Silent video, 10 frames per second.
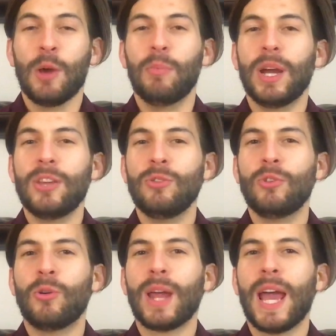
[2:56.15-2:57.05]
but you
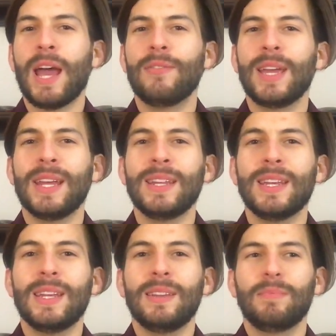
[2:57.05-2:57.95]
don't have
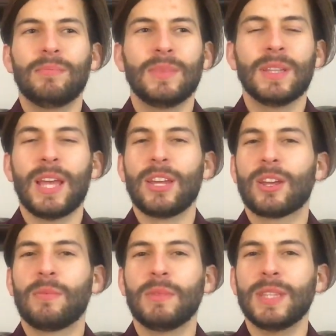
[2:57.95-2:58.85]
any like
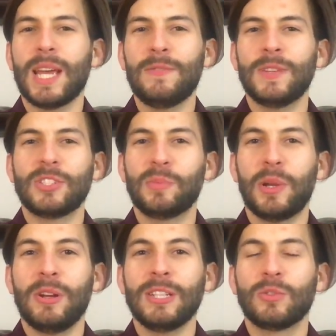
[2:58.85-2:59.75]
life
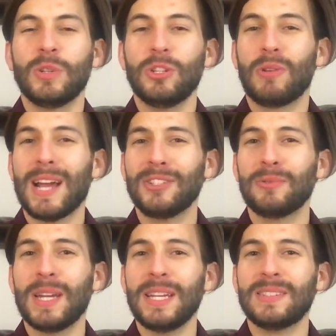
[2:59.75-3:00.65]
experience when you
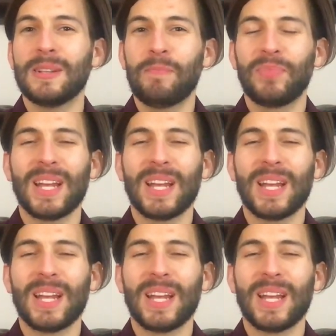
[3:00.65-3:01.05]
graduate,